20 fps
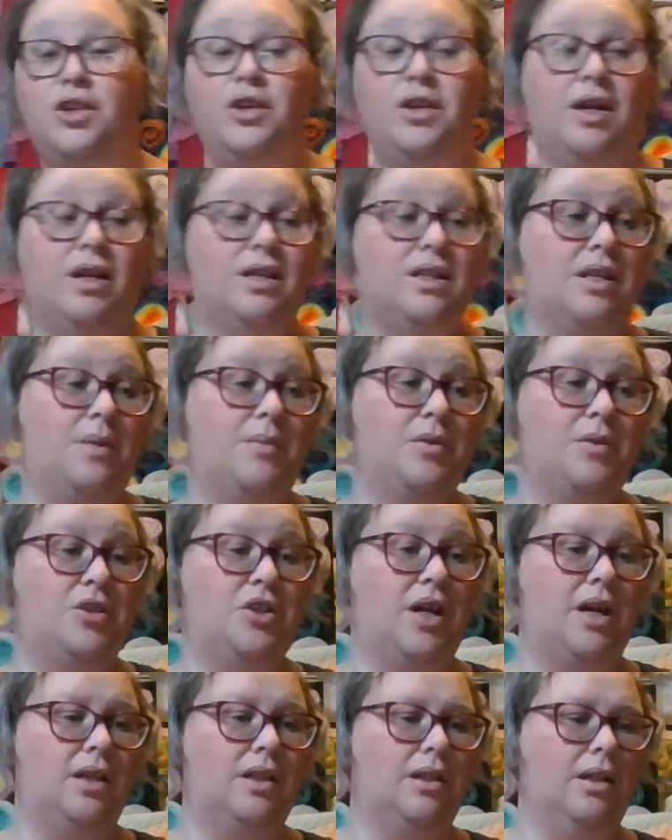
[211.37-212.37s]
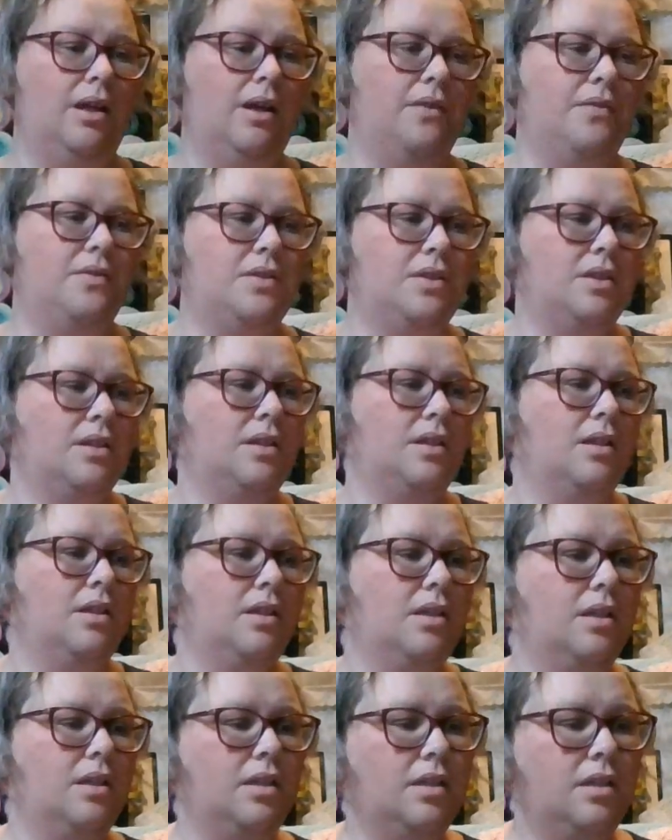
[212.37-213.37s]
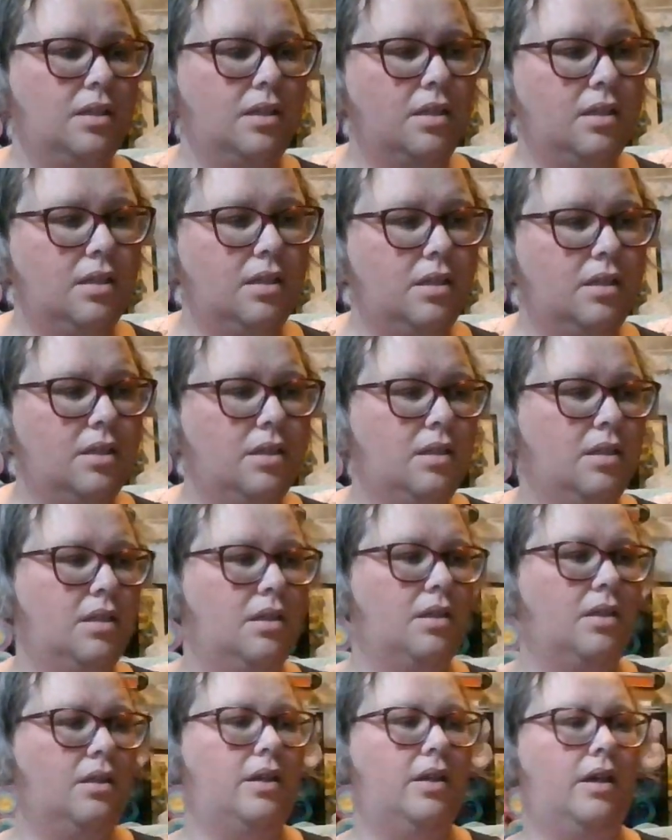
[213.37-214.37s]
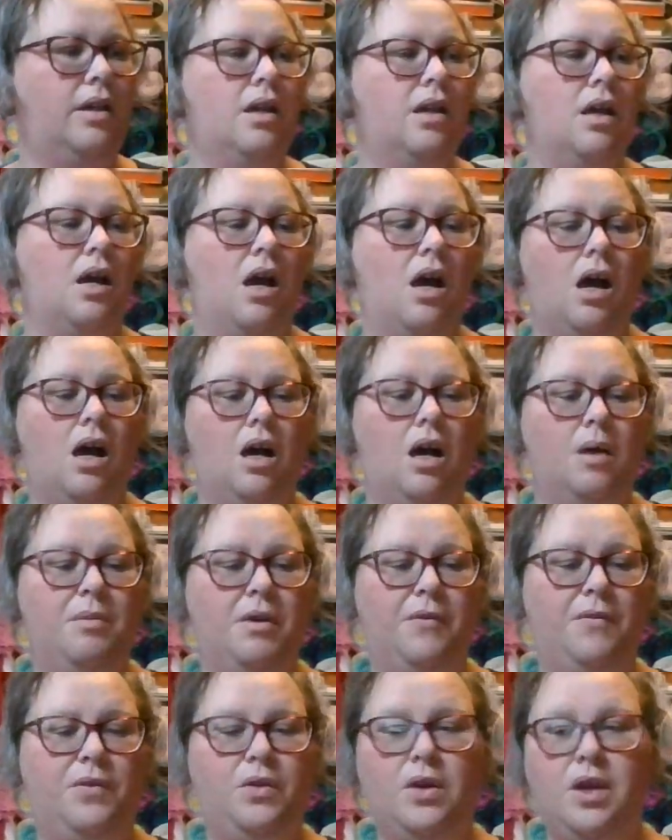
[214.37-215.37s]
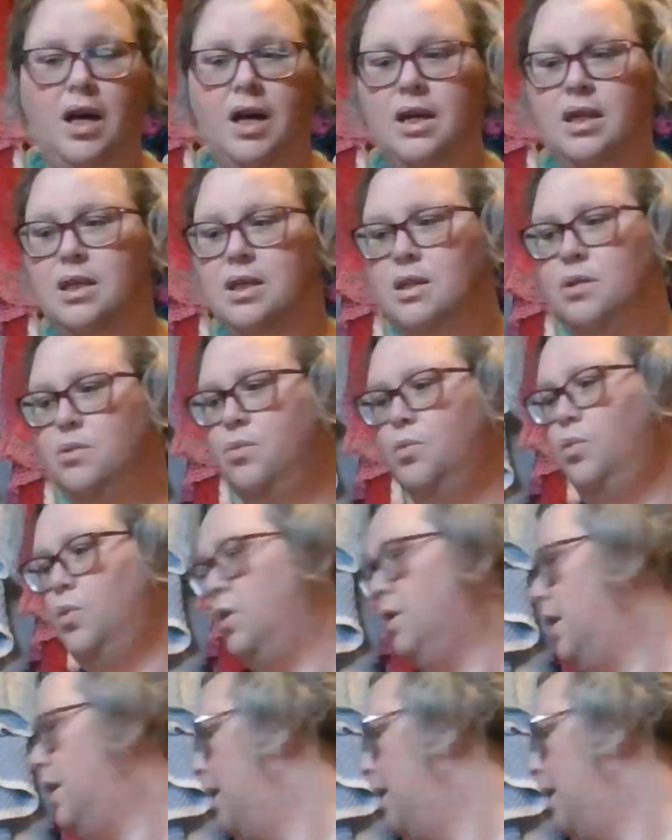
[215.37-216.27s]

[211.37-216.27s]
you guys how much I had left. Okay. Um, if you guys were